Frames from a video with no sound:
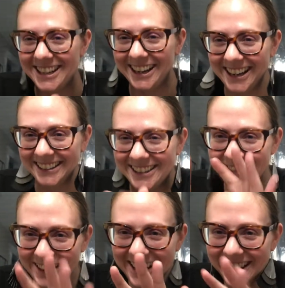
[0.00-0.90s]
chicken. Let
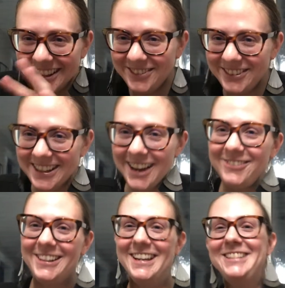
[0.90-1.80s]
me put that
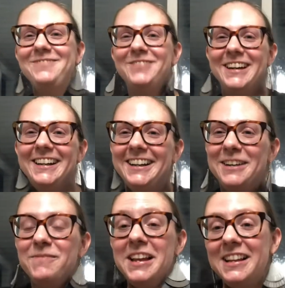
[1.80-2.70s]
place.
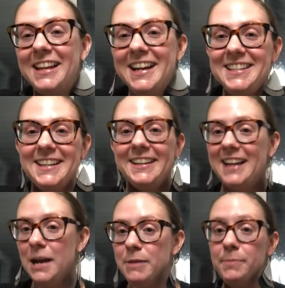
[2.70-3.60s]
But like I said, a
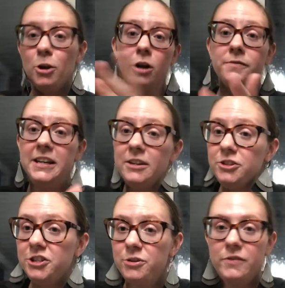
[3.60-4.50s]
lot of people are vegan
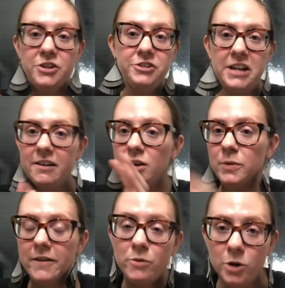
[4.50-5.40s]
too, or vegetarian,
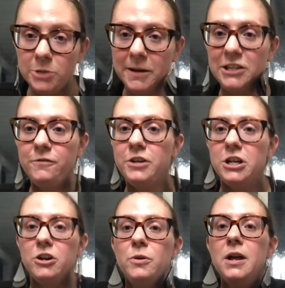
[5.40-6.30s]
whatever works best for
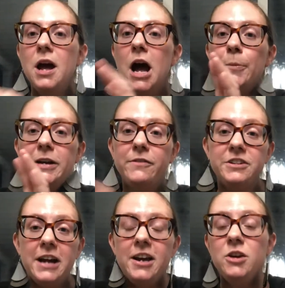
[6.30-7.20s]
you. Whatever
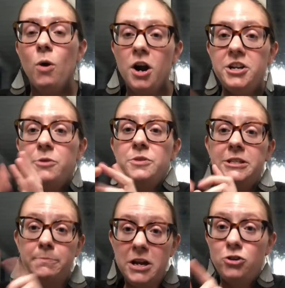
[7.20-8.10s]
diet you are doing,
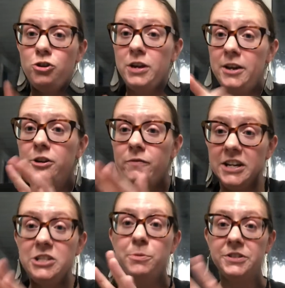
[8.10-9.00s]
just make sure you're getting your
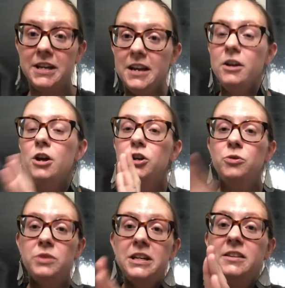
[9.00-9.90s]
vegetables in.
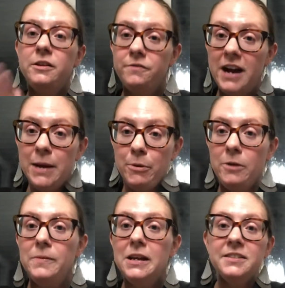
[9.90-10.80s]
You need the fiber.
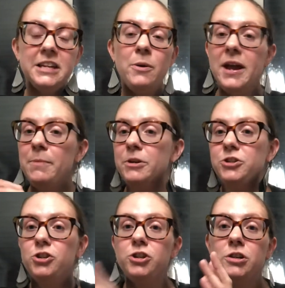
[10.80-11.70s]
Say you ate a bunch
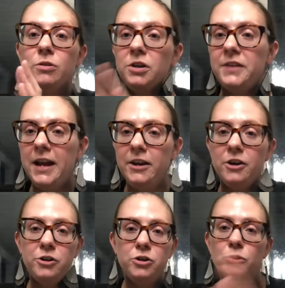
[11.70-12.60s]
of sugar all day. You know,
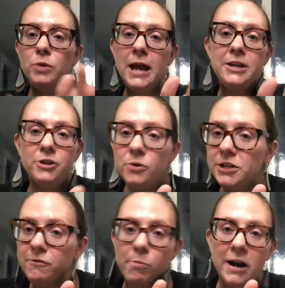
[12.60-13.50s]
you ate
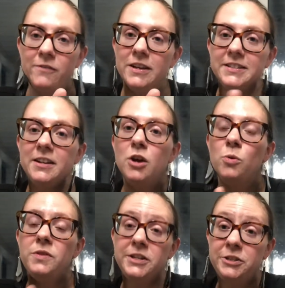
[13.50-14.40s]
donuts for breakfast.
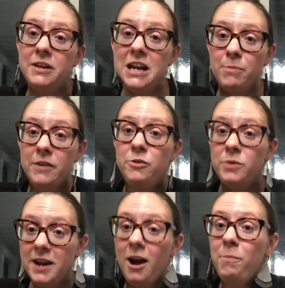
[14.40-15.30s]
Well, that's great. But if you
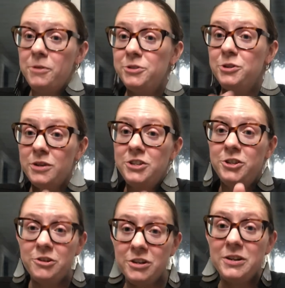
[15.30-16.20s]
want to help those donut
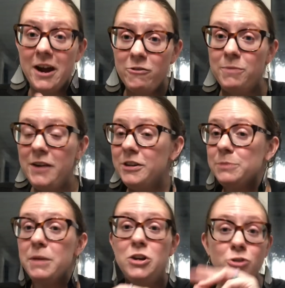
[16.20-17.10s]
sugar you got for breakfast,
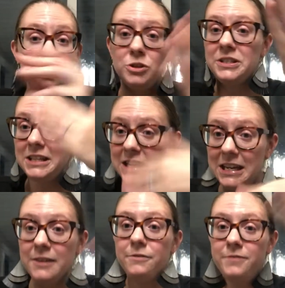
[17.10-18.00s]
make sure you just
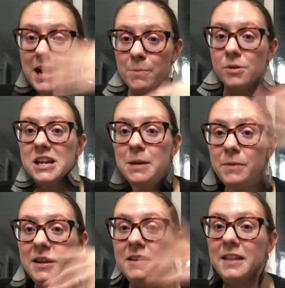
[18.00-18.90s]
eat fiber. Keep
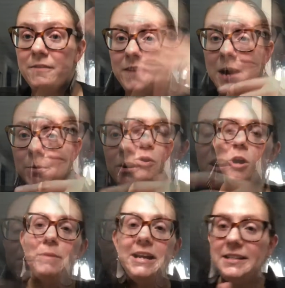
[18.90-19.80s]
eating that fiber. Or
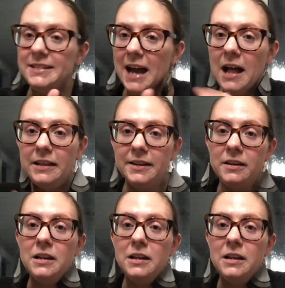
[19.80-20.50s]
make a salad.